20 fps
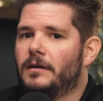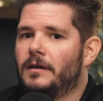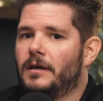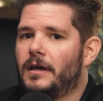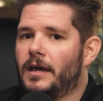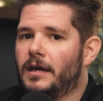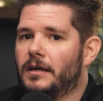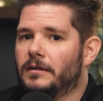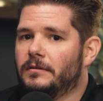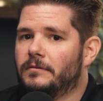
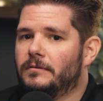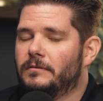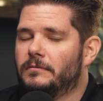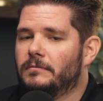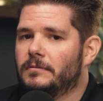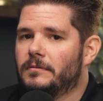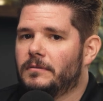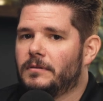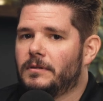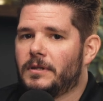And
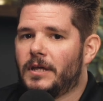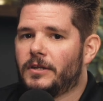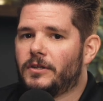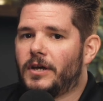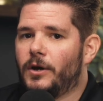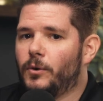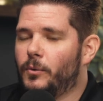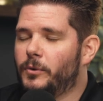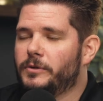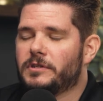
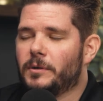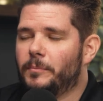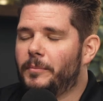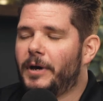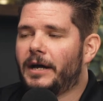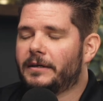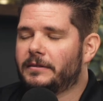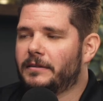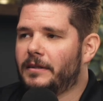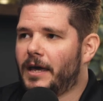I always come
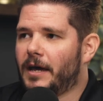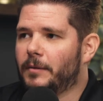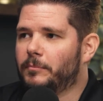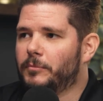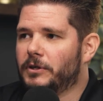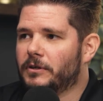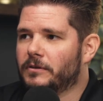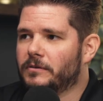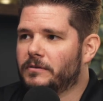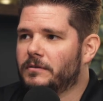back to that
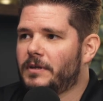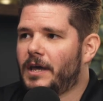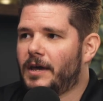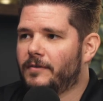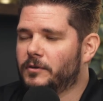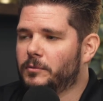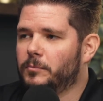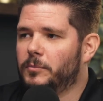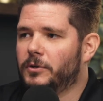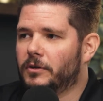because
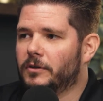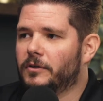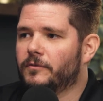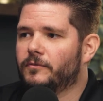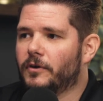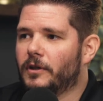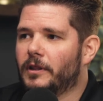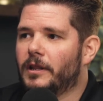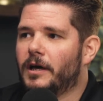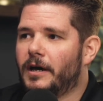having been on the
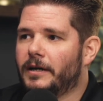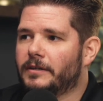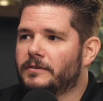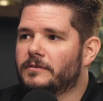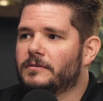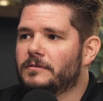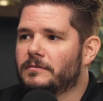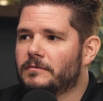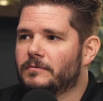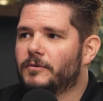front
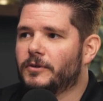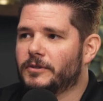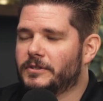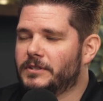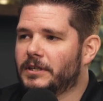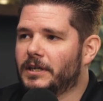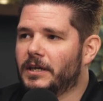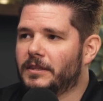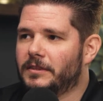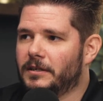lines, first
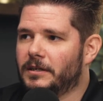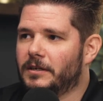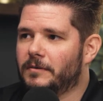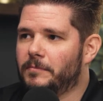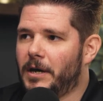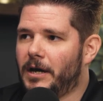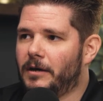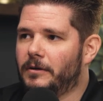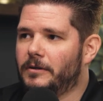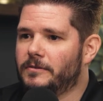thing I think
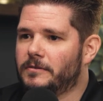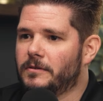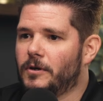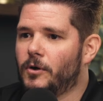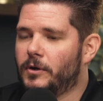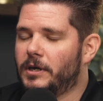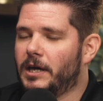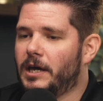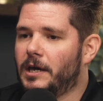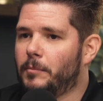about is,
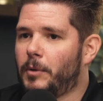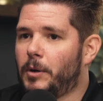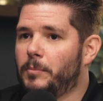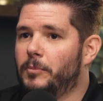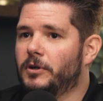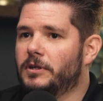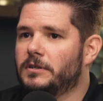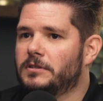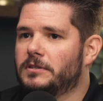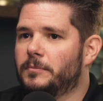okay, am I
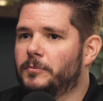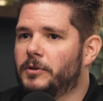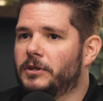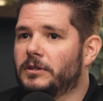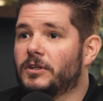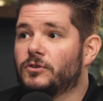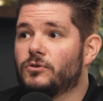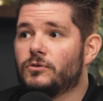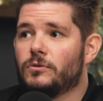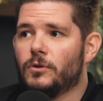building something
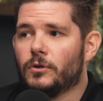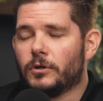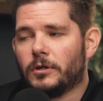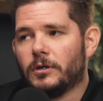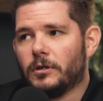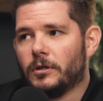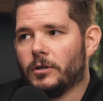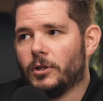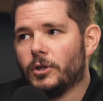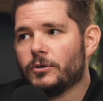that's
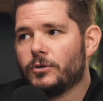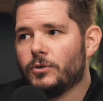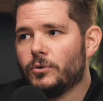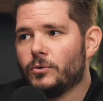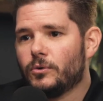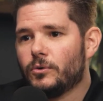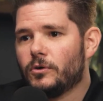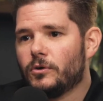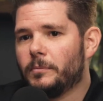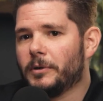going to look
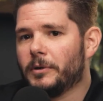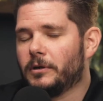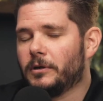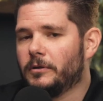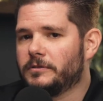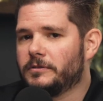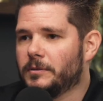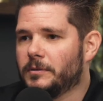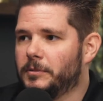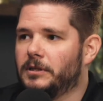cool or am I going to
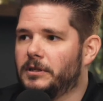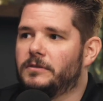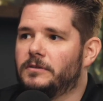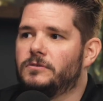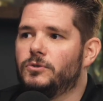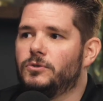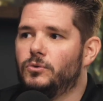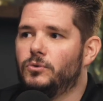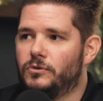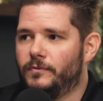look something
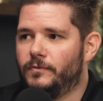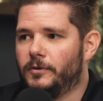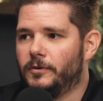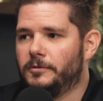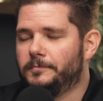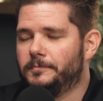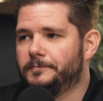that's useful?